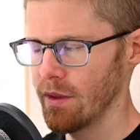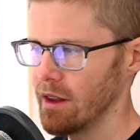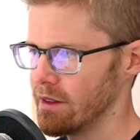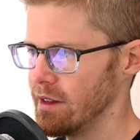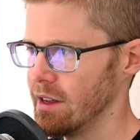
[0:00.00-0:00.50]

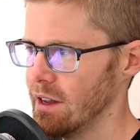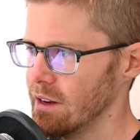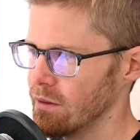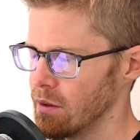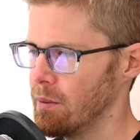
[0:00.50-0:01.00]
is the
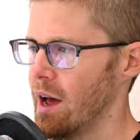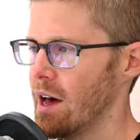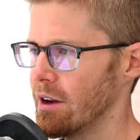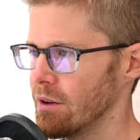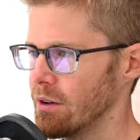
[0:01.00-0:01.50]
end of the
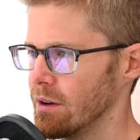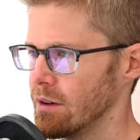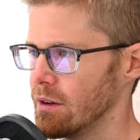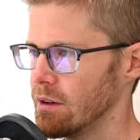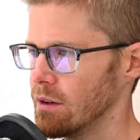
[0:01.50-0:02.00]
pattern.
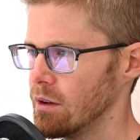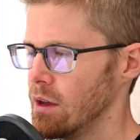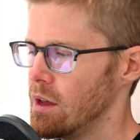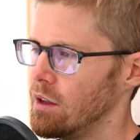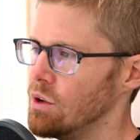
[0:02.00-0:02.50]

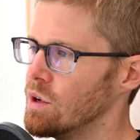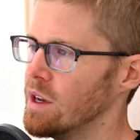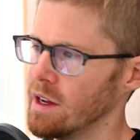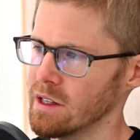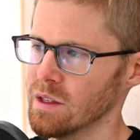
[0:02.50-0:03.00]
You could
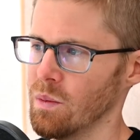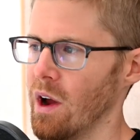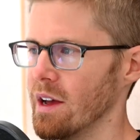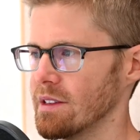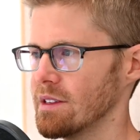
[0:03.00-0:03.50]

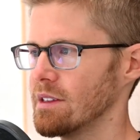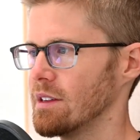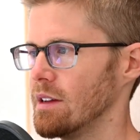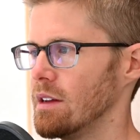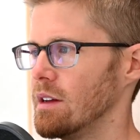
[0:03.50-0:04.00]
express,
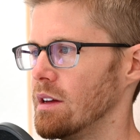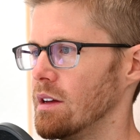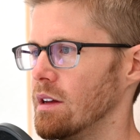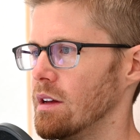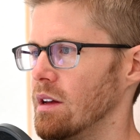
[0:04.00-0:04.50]

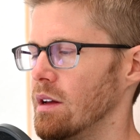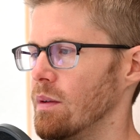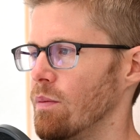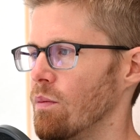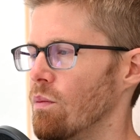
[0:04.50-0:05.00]

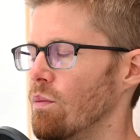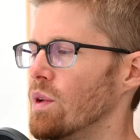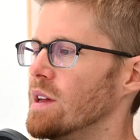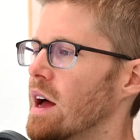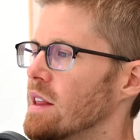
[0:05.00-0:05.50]

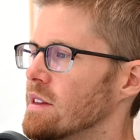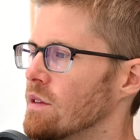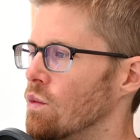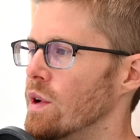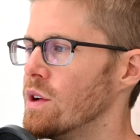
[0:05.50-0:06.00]
but
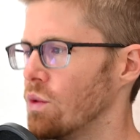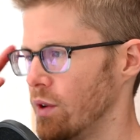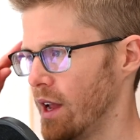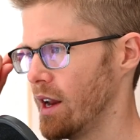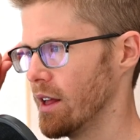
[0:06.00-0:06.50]

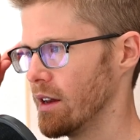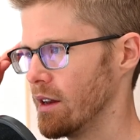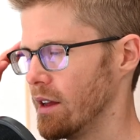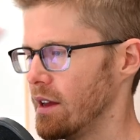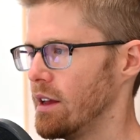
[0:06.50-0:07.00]
recreate it
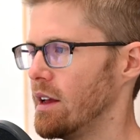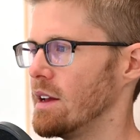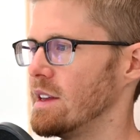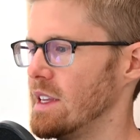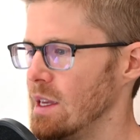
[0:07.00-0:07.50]

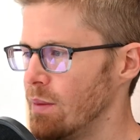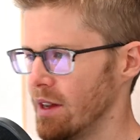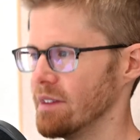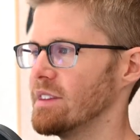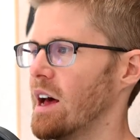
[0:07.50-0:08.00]
and keep it
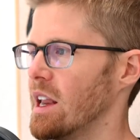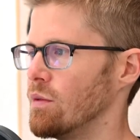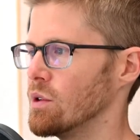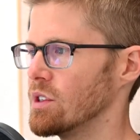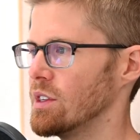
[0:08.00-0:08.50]
inside of
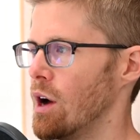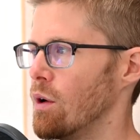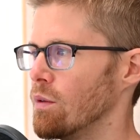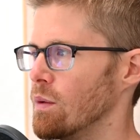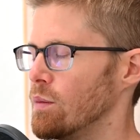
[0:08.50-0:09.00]

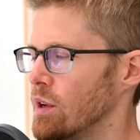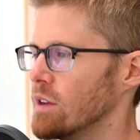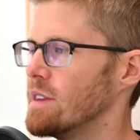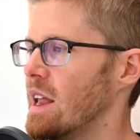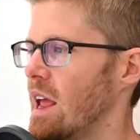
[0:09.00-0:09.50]
yourself
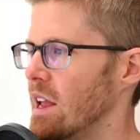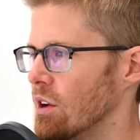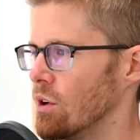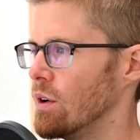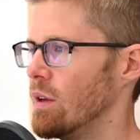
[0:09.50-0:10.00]
because that
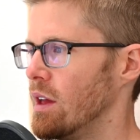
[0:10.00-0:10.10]
anger,